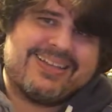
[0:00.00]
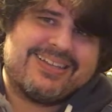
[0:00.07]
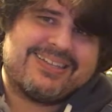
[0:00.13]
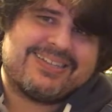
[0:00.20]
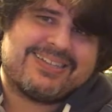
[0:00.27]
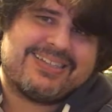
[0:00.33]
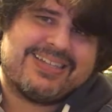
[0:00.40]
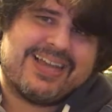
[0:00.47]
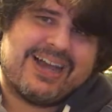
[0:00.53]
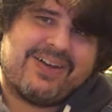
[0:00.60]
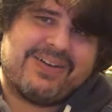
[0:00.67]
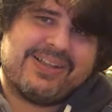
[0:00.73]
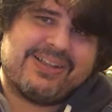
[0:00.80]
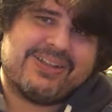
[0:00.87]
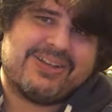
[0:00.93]
see how
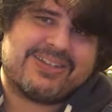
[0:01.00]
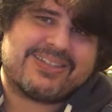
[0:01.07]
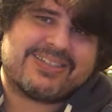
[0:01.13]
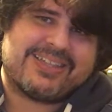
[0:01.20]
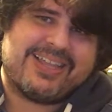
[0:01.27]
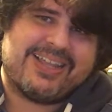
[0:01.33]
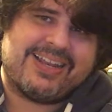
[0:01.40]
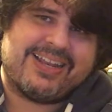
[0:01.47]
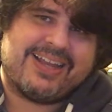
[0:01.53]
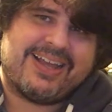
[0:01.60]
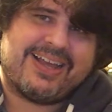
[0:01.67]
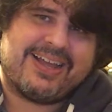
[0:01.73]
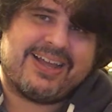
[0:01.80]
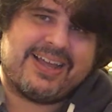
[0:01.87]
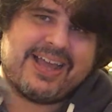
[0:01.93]
he looks in
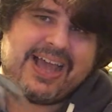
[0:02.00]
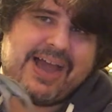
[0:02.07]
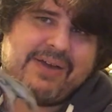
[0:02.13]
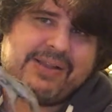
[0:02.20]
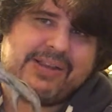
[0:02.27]
how he